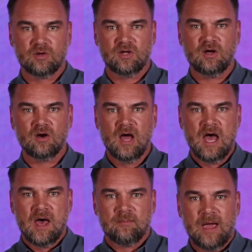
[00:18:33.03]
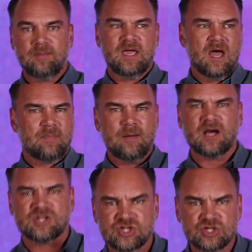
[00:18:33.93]
You know, maybe
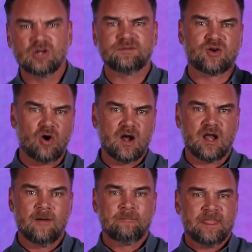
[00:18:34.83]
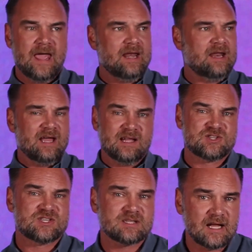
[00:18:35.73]
I should have gone and
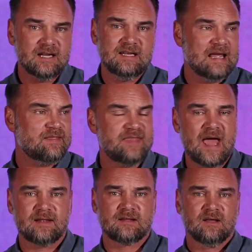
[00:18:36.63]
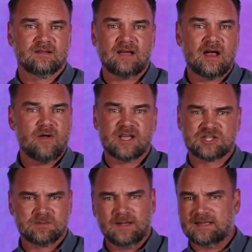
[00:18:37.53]
studied in that direction,